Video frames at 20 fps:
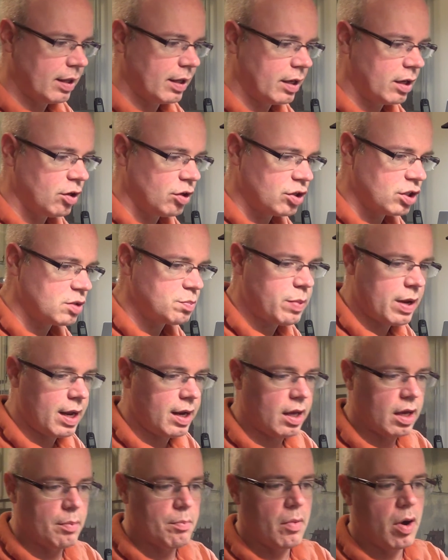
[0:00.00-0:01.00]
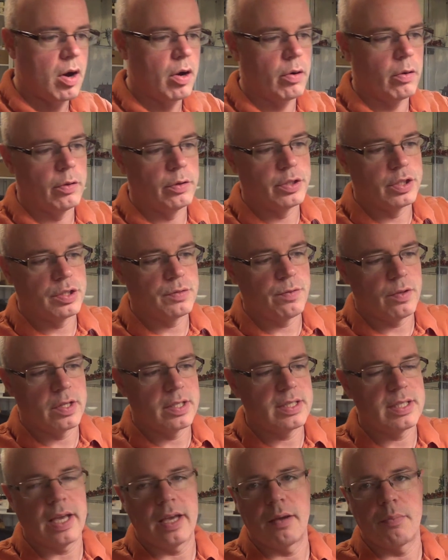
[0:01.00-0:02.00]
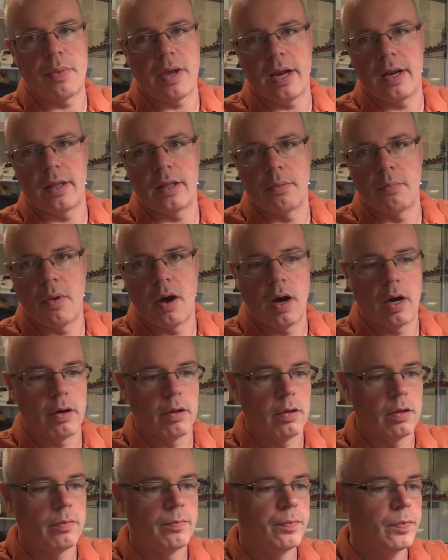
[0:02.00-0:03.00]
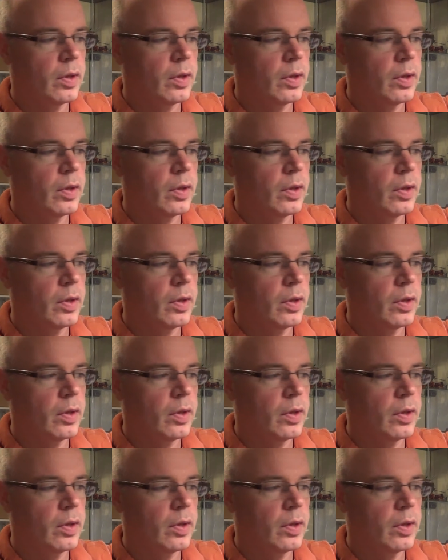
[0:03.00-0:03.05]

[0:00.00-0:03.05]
like you're just painting a model just for the sake of painting the model.